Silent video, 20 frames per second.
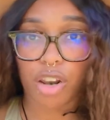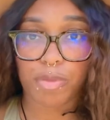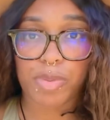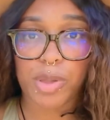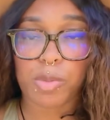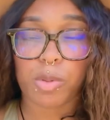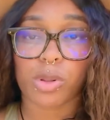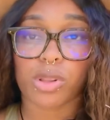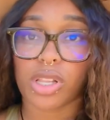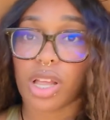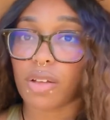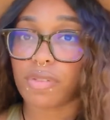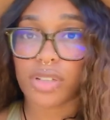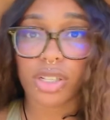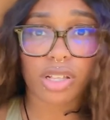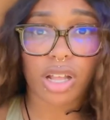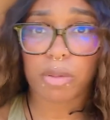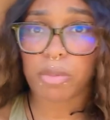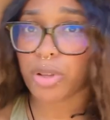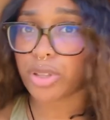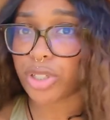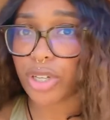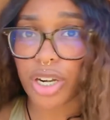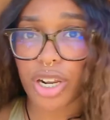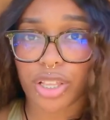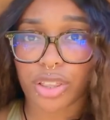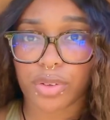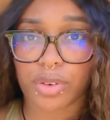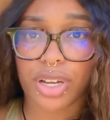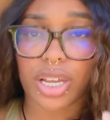of people love Le Labo
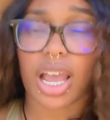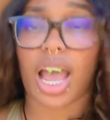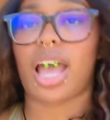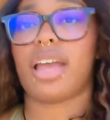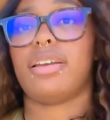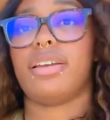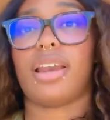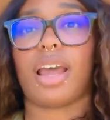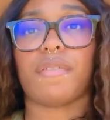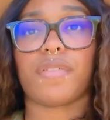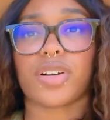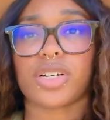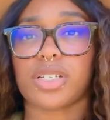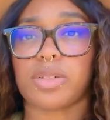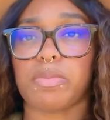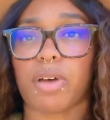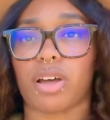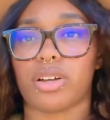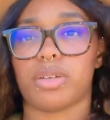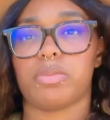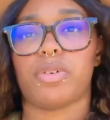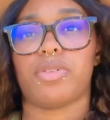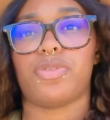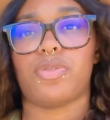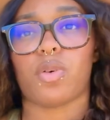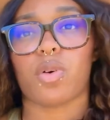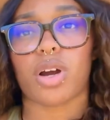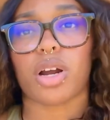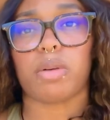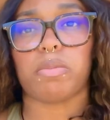33. I never smelled it
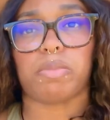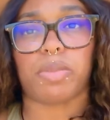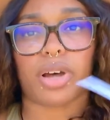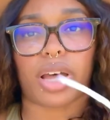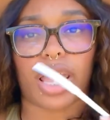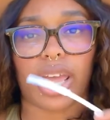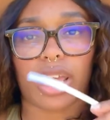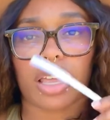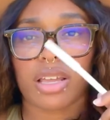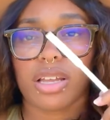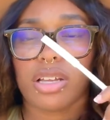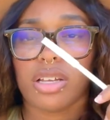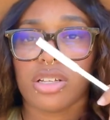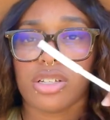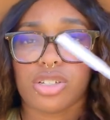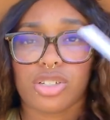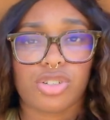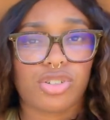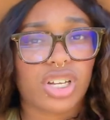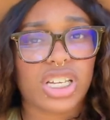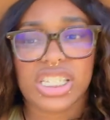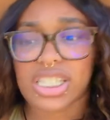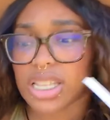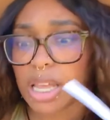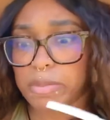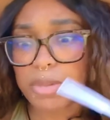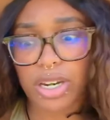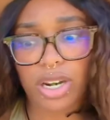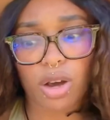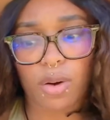before, but just
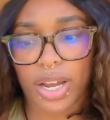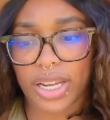let me know.